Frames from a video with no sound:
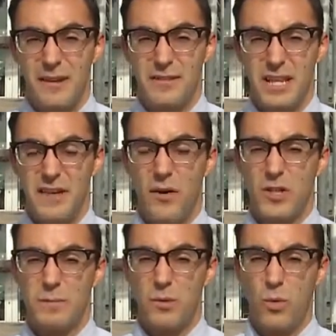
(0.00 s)
They're saying they've
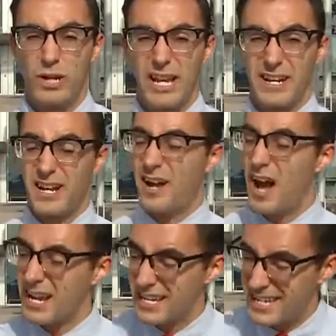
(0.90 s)
also been working to
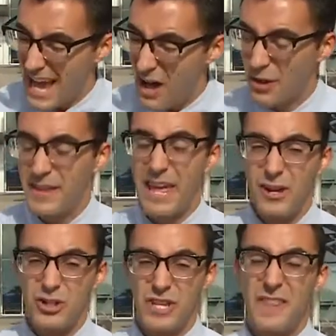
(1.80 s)
cut down on the
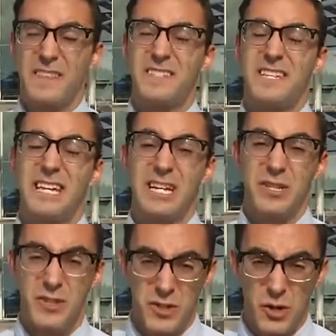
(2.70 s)
energy that the city
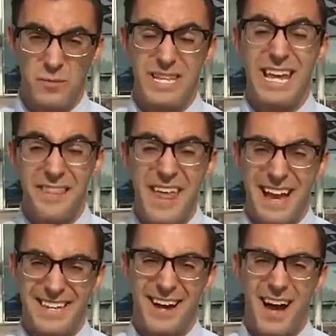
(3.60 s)
consumes in
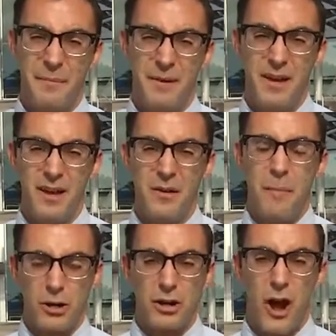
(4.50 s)
that time.
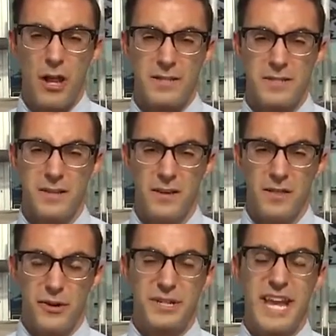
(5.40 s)
Parker Collins,
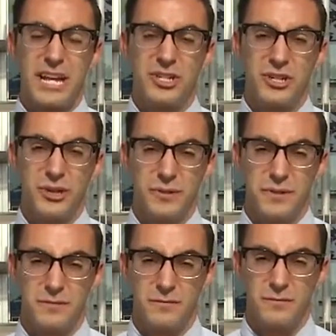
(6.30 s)
13 Action News.